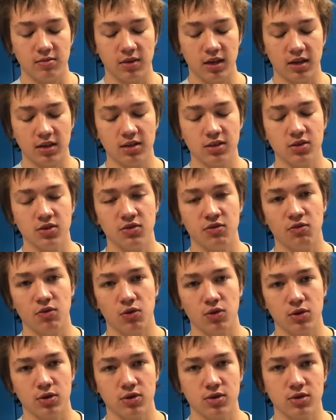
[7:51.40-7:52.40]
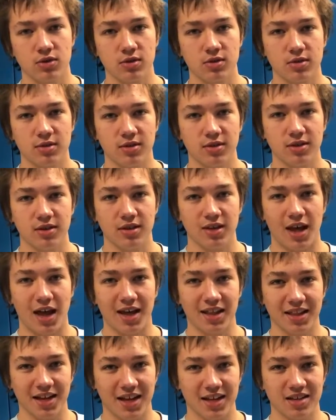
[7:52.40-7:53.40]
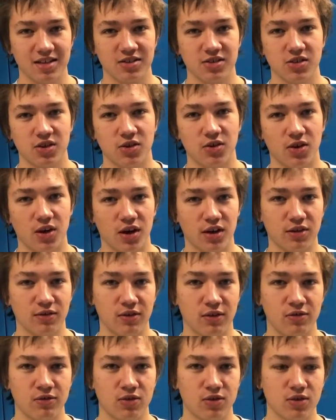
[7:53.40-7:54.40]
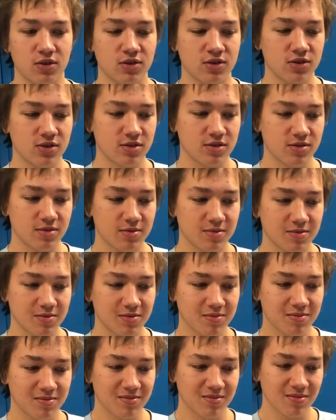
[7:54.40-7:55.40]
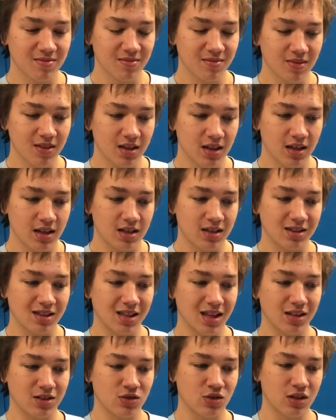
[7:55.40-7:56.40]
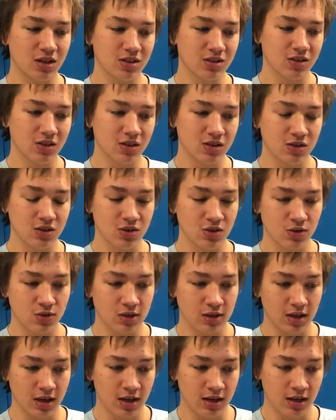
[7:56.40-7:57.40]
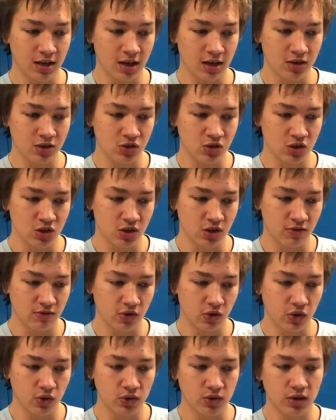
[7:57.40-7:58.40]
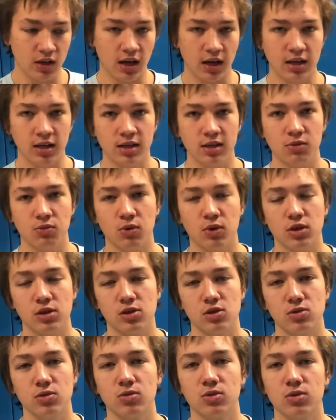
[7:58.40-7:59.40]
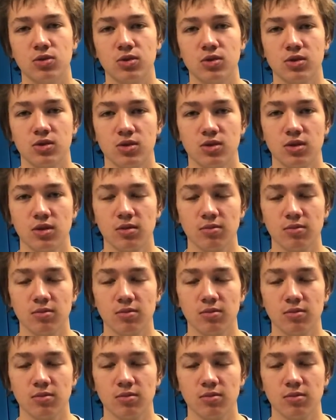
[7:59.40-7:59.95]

That is a force, and that is a lot of a force. That translates to a kinetic energy of a whole 91 joules.